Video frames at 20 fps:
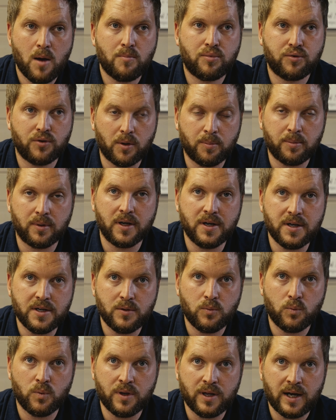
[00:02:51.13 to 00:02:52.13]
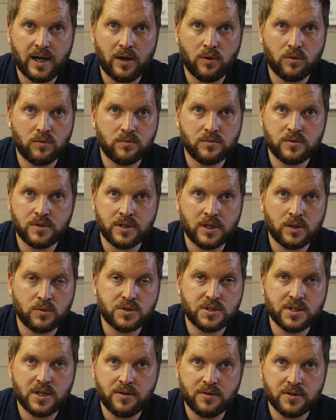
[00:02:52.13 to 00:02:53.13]
properly without
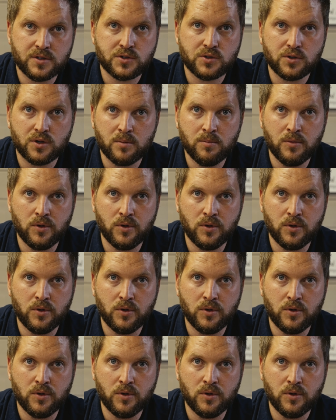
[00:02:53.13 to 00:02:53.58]
serious sort